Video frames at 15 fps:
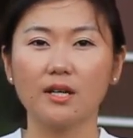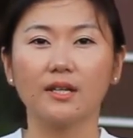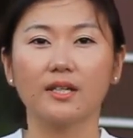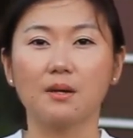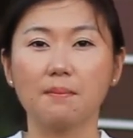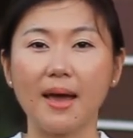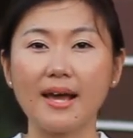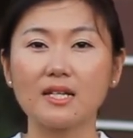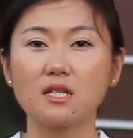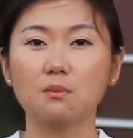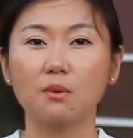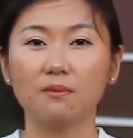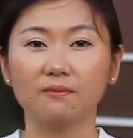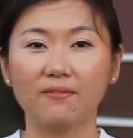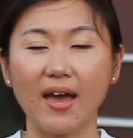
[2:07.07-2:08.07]
the
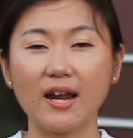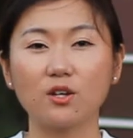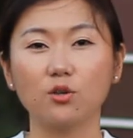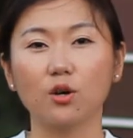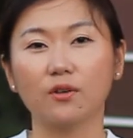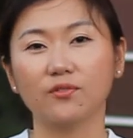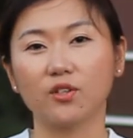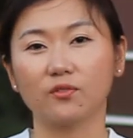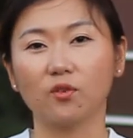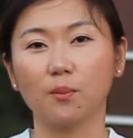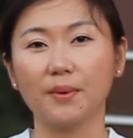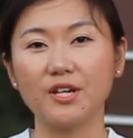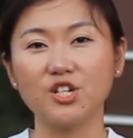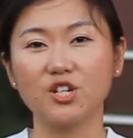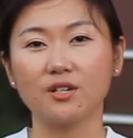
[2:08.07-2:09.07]
maximum value of
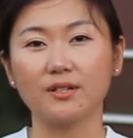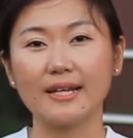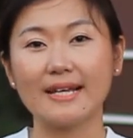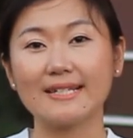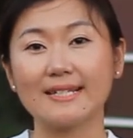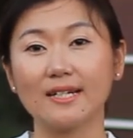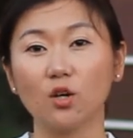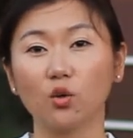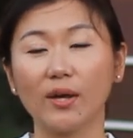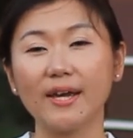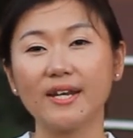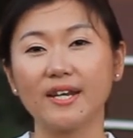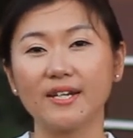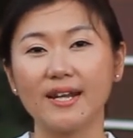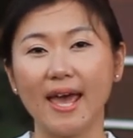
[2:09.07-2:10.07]
deformation is
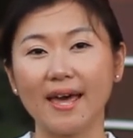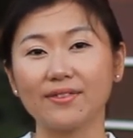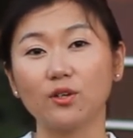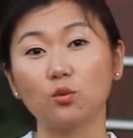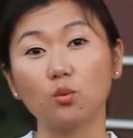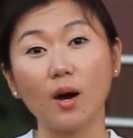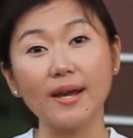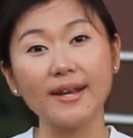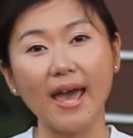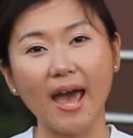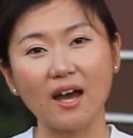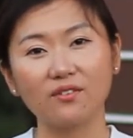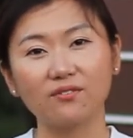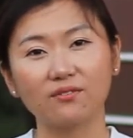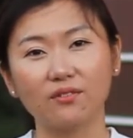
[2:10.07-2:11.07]
located at the right
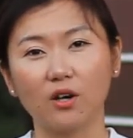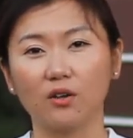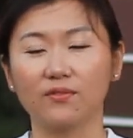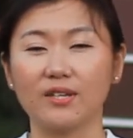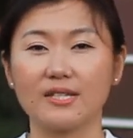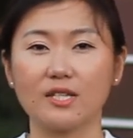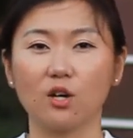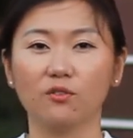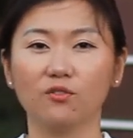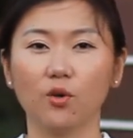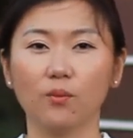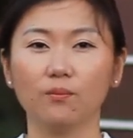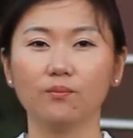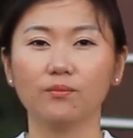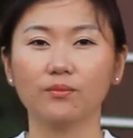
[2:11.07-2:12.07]
half of the cell phone.